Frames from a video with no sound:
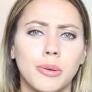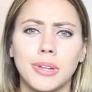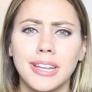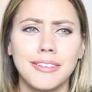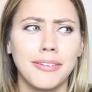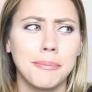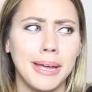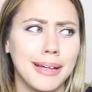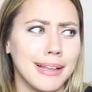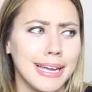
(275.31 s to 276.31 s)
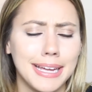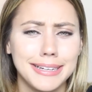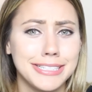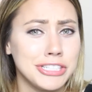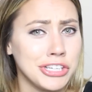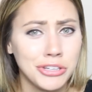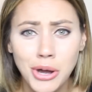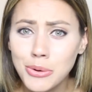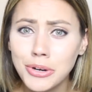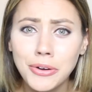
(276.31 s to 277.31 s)
You can even make like
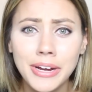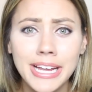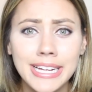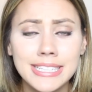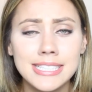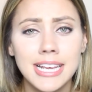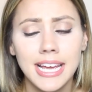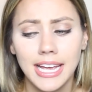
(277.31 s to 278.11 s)
deodorant,